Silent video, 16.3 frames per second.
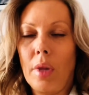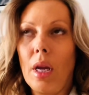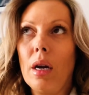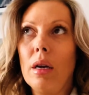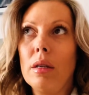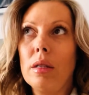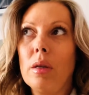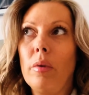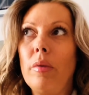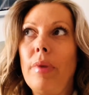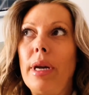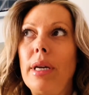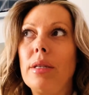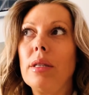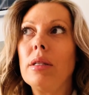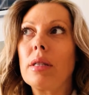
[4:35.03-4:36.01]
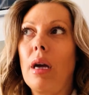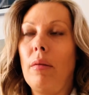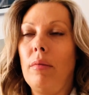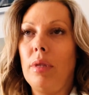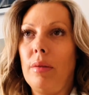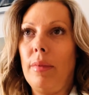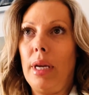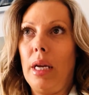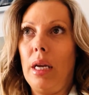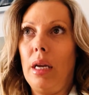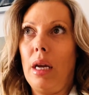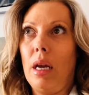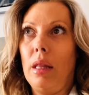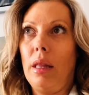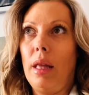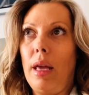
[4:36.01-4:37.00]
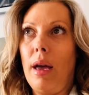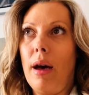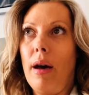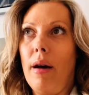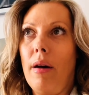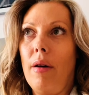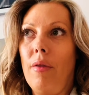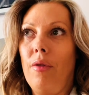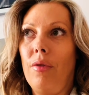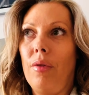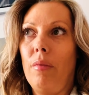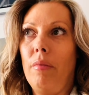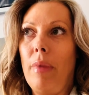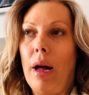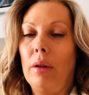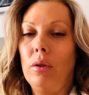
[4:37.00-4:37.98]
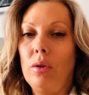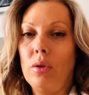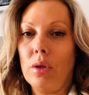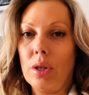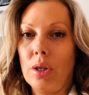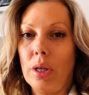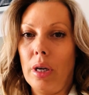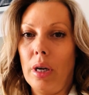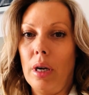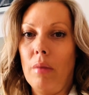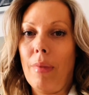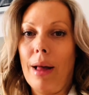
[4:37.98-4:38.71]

So when patients come to me and they have malnutrition,